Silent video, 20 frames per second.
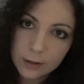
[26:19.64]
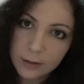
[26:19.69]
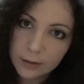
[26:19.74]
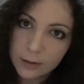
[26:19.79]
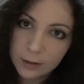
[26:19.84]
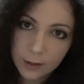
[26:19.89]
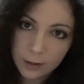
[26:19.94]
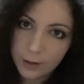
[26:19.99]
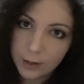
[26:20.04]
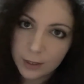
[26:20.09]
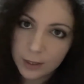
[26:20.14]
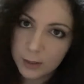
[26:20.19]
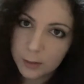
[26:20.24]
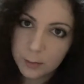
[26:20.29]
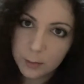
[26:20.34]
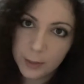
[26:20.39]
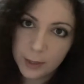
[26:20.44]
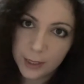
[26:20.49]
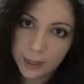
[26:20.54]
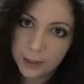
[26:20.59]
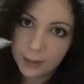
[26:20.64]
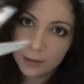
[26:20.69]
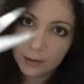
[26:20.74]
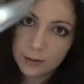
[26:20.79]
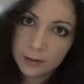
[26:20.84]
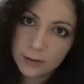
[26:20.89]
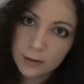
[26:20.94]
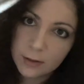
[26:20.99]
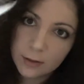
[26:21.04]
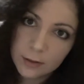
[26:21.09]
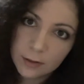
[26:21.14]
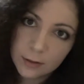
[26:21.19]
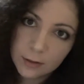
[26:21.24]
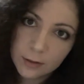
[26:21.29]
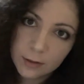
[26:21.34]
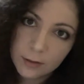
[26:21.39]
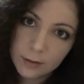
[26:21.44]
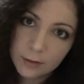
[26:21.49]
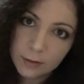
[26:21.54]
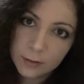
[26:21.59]
Nothing is planned,
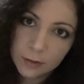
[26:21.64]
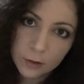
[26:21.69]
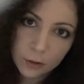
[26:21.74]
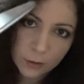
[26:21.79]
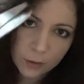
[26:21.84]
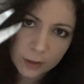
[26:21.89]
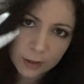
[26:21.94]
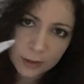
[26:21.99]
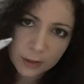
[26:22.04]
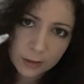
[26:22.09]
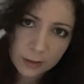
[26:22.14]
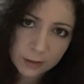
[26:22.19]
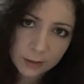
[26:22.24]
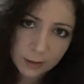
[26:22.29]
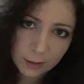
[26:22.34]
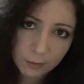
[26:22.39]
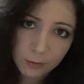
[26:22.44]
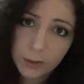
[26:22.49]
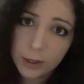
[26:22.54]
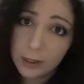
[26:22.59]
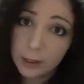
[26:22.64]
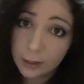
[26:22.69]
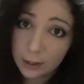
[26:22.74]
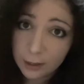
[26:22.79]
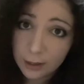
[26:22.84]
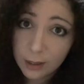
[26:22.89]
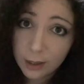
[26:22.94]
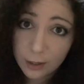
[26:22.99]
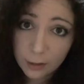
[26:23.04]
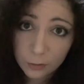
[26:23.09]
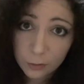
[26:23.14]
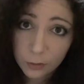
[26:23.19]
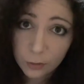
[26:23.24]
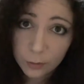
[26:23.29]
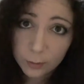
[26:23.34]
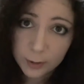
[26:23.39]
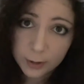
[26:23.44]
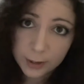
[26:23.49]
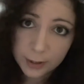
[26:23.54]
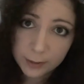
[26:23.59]
so this is definitely not a role
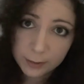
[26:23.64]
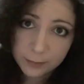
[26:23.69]
play.